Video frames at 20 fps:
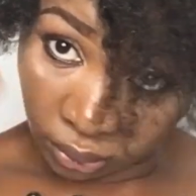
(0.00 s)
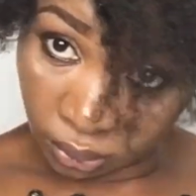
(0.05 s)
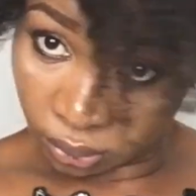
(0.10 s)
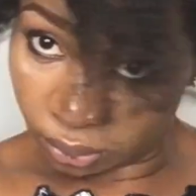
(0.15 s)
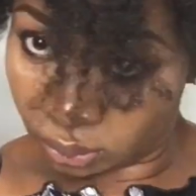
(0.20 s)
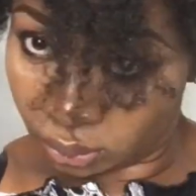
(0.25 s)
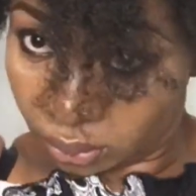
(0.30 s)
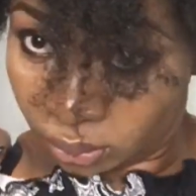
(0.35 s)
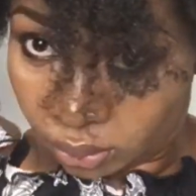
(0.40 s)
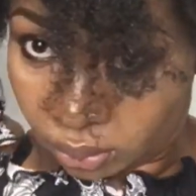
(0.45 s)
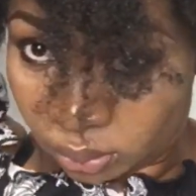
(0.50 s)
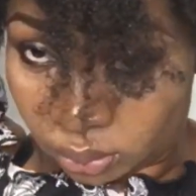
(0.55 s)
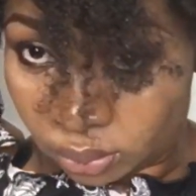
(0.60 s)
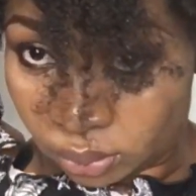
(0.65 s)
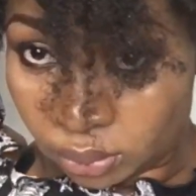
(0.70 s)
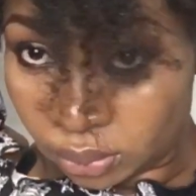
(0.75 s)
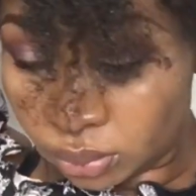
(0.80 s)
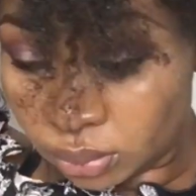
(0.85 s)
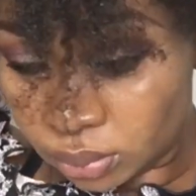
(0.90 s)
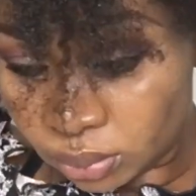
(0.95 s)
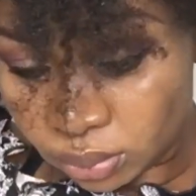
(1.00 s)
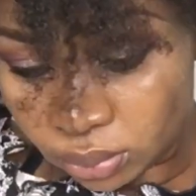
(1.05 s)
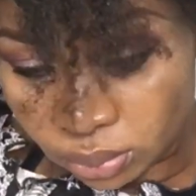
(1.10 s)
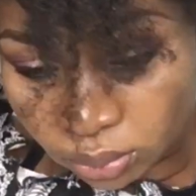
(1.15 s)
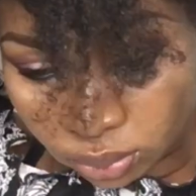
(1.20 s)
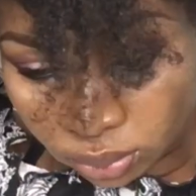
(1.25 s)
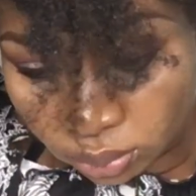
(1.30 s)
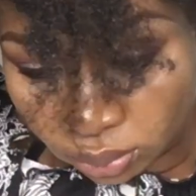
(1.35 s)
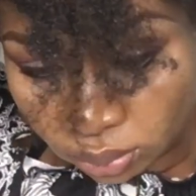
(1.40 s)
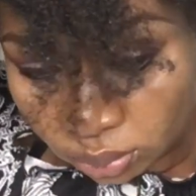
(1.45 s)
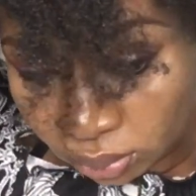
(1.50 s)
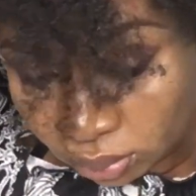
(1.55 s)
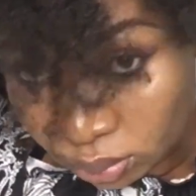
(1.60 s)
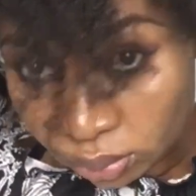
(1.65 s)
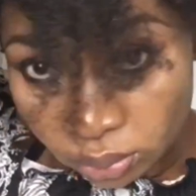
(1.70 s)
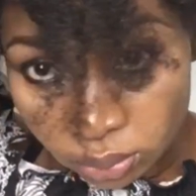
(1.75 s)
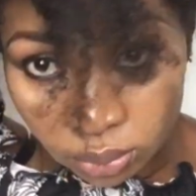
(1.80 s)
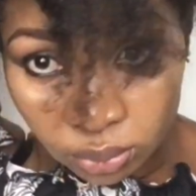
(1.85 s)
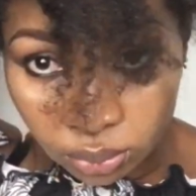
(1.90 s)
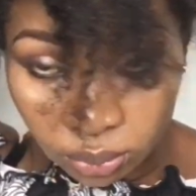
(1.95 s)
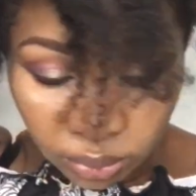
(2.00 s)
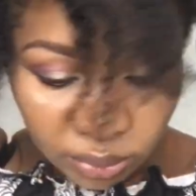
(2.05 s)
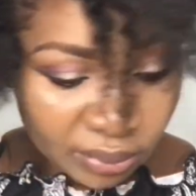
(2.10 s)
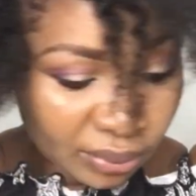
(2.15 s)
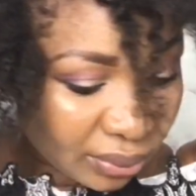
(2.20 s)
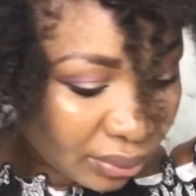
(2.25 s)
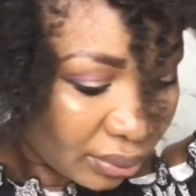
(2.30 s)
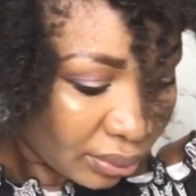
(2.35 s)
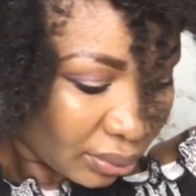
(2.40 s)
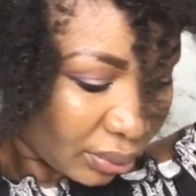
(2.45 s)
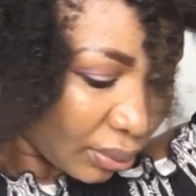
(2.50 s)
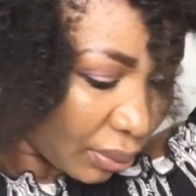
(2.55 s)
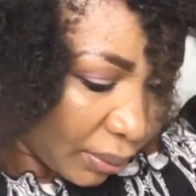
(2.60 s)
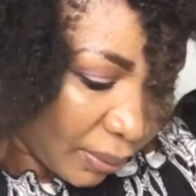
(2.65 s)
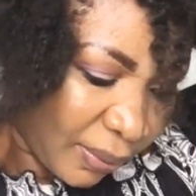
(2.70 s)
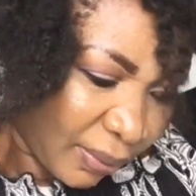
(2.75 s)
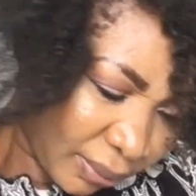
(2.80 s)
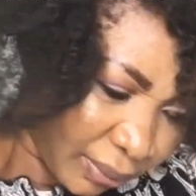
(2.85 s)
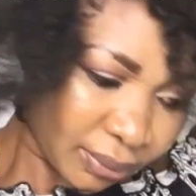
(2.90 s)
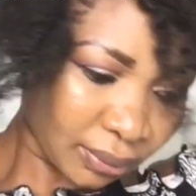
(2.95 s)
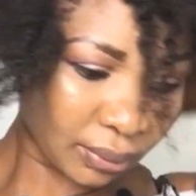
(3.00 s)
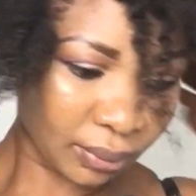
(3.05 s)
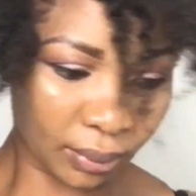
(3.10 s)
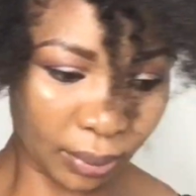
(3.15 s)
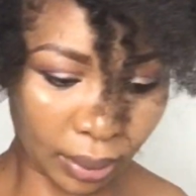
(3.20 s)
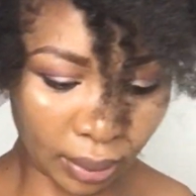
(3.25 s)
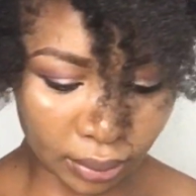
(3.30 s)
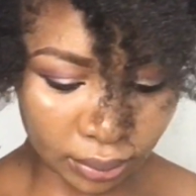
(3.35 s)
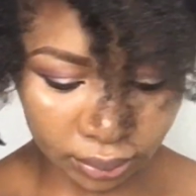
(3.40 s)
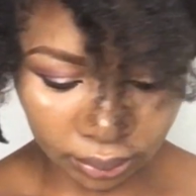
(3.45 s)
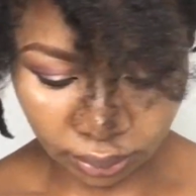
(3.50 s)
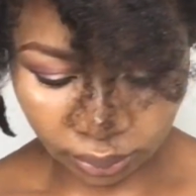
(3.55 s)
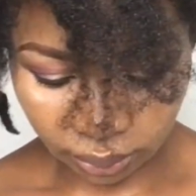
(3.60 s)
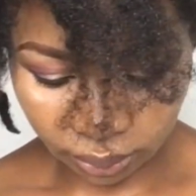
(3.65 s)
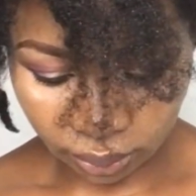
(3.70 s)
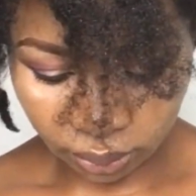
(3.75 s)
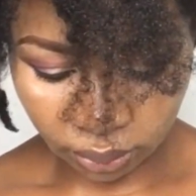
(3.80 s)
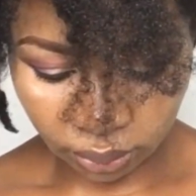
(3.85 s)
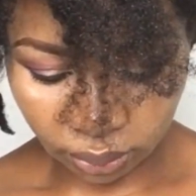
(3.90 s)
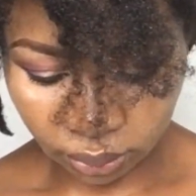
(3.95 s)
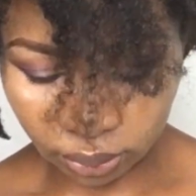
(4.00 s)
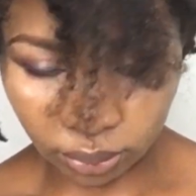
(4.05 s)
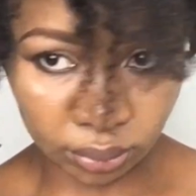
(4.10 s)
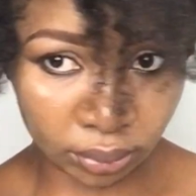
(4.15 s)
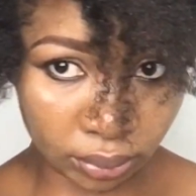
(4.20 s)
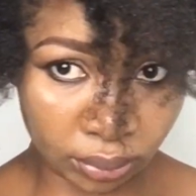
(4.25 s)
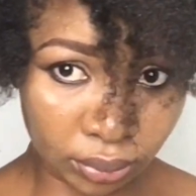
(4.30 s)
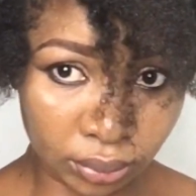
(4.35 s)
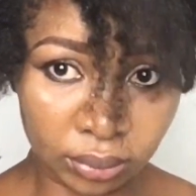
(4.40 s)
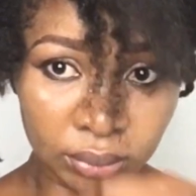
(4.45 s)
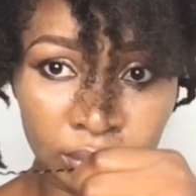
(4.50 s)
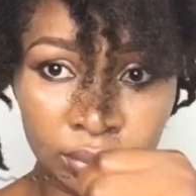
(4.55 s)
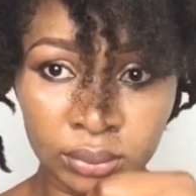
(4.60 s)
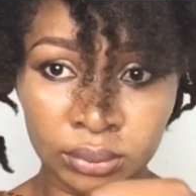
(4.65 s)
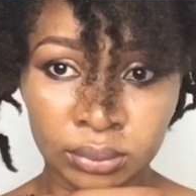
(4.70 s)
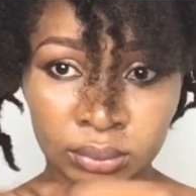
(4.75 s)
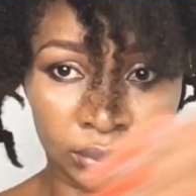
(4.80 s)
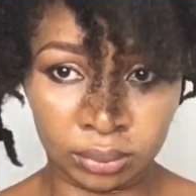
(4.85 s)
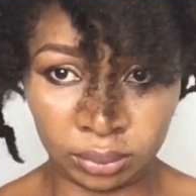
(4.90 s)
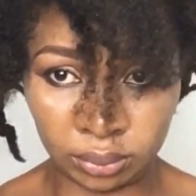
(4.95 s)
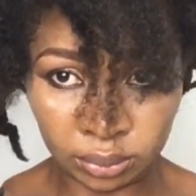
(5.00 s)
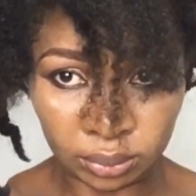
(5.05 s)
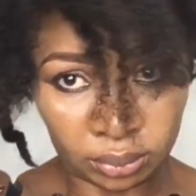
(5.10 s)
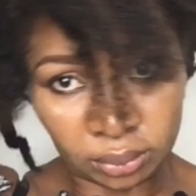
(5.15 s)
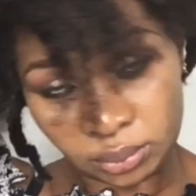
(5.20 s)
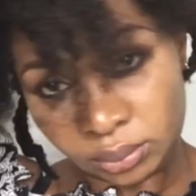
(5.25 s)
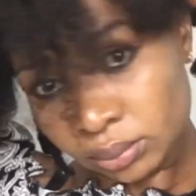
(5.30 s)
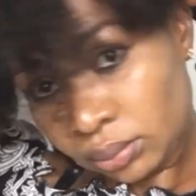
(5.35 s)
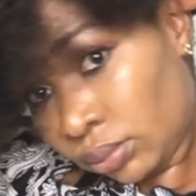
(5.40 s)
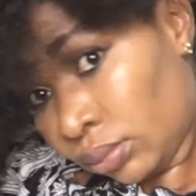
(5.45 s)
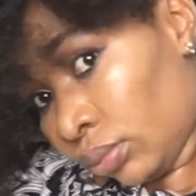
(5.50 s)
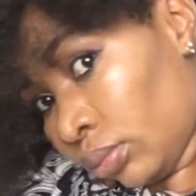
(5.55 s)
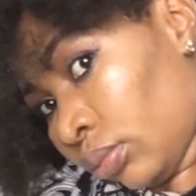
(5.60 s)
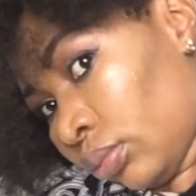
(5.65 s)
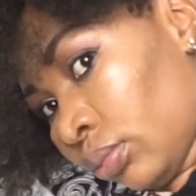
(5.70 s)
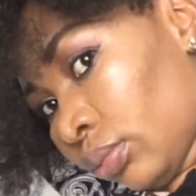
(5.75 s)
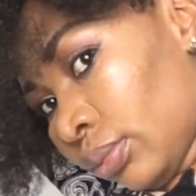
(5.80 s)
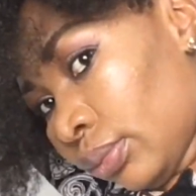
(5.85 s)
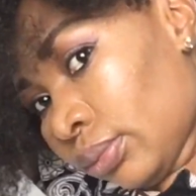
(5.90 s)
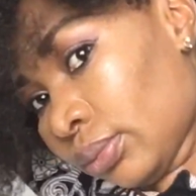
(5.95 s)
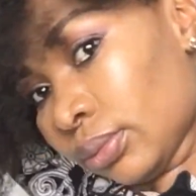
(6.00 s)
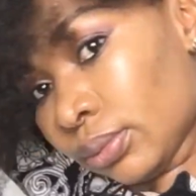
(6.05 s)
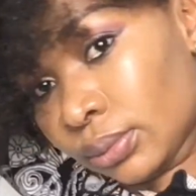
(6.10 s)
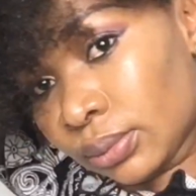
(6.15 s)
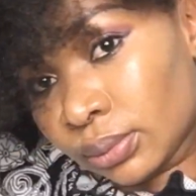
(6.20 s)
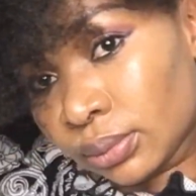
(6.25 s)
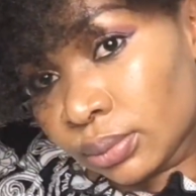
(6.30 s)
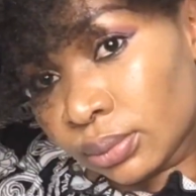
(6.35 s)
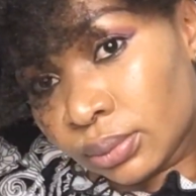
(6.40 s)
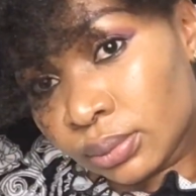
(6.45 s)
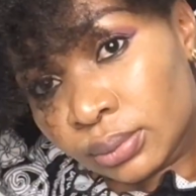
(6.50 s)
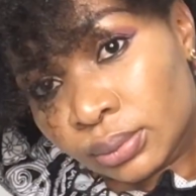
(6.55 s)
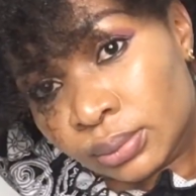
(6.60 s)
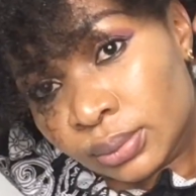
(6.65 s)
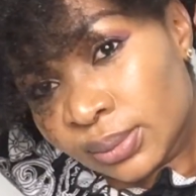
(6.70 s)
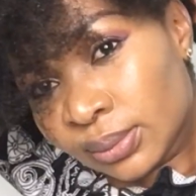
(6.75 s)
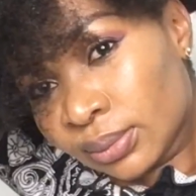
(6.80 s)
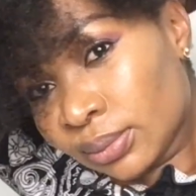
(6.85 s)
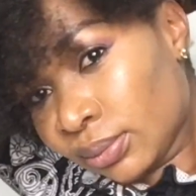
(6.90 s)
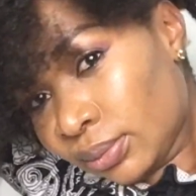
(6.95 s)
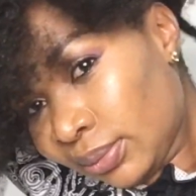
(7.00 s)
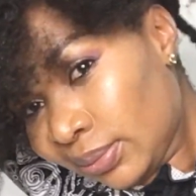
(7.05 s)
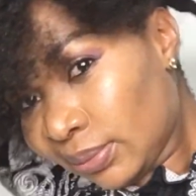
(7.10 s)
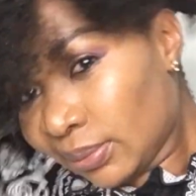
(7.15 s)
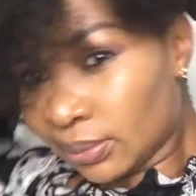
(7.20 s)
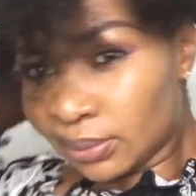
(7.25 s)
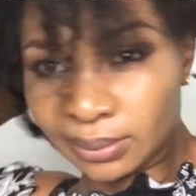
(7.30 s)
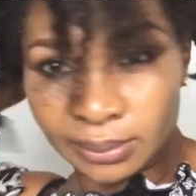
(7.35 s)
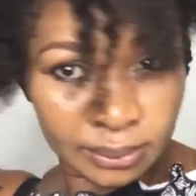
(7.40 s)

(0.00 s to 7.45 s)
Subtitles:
it up, I will add it, repack it with the hair tie or at the back